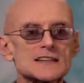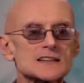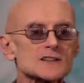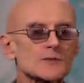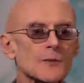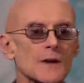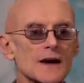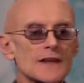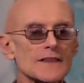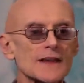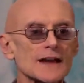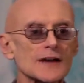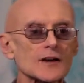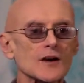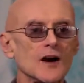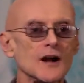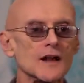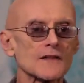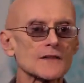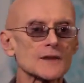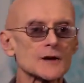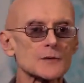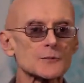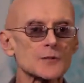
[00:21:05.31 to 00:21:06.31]
is why they
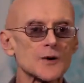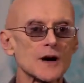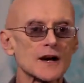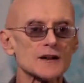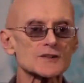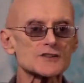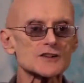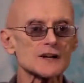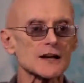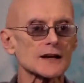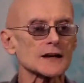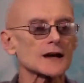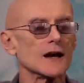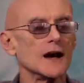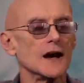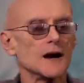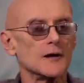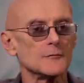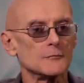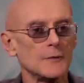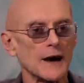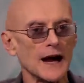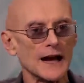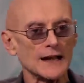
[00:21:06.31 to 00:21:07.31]
called their project
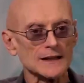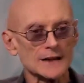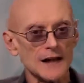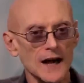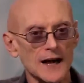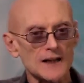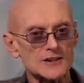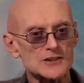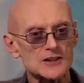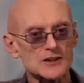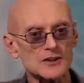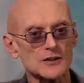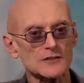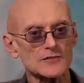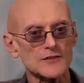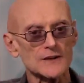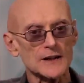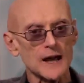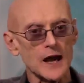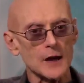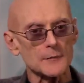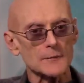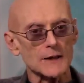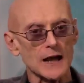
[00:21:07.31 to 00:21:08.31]
Biological
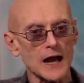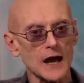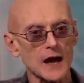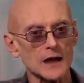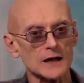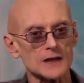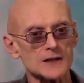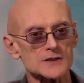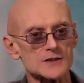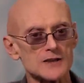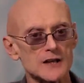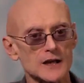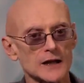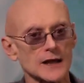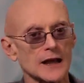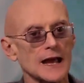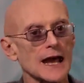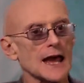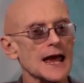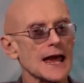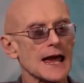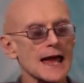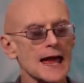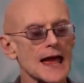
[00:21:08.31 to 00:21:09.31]
Phenomenology
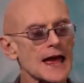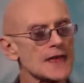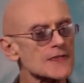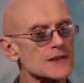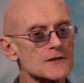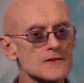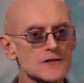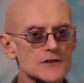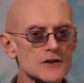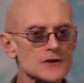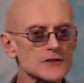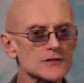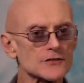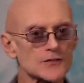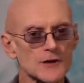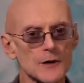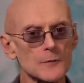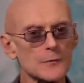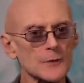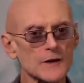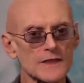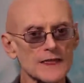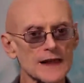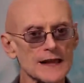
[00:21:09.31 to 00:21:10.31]
and the View
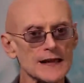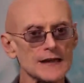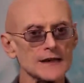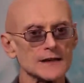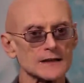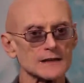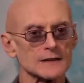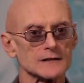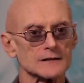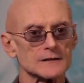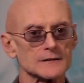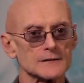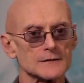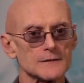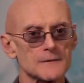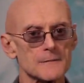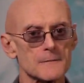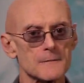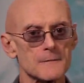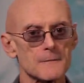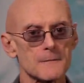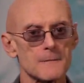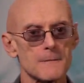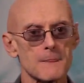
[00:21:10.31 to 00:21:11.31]
from Within,
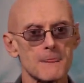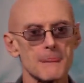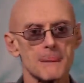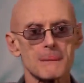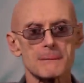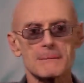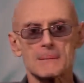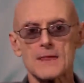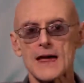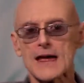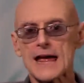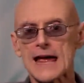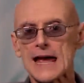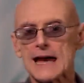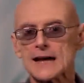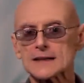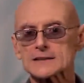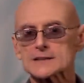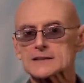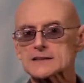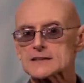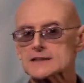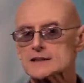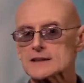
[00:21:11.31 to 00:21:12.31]

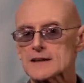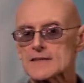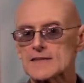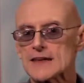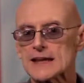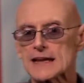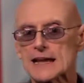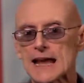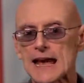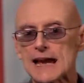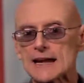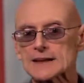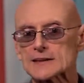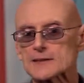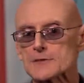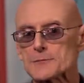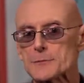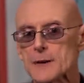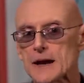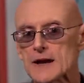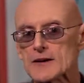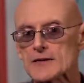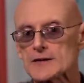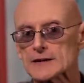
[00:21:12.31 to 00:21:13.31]
hence the enactive
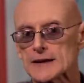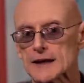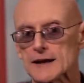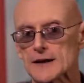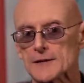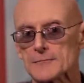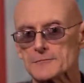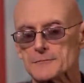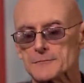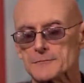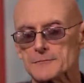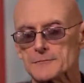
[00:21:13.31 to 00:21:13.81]
paradigm.